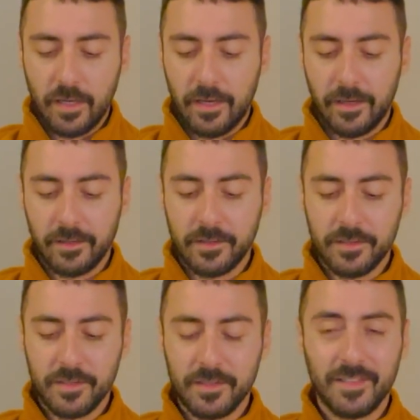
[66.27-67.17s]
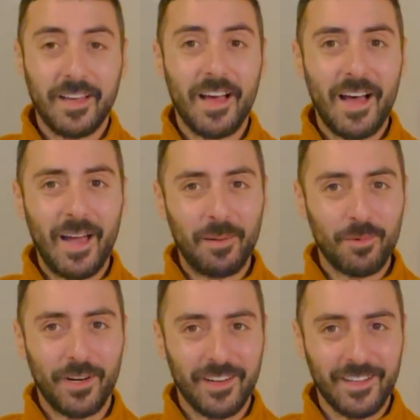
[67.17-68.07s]
And I'm
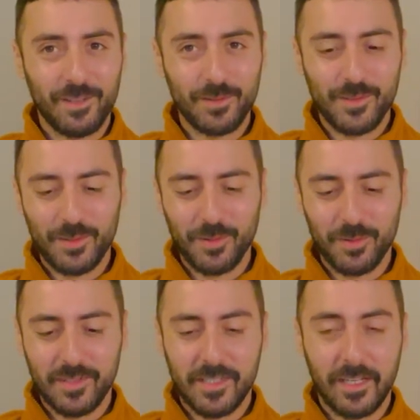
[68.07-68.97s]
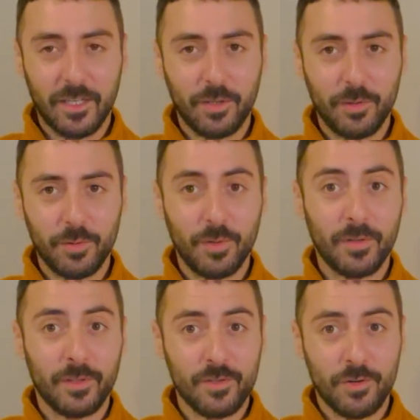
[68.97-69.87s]
ready now to take you on
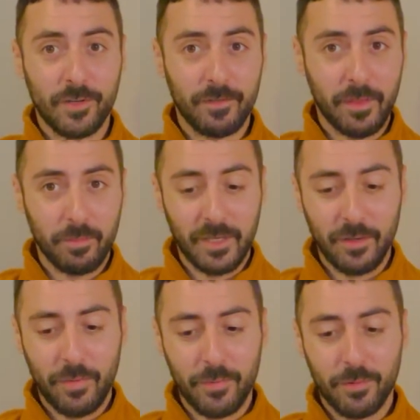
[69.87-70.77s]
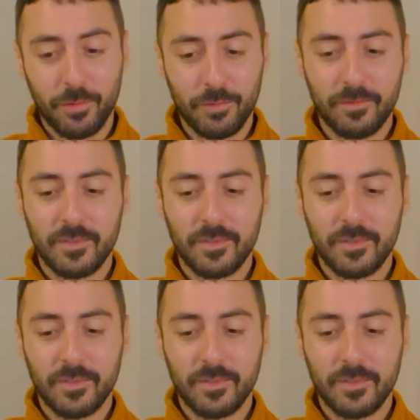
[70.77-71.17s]
the journey with me through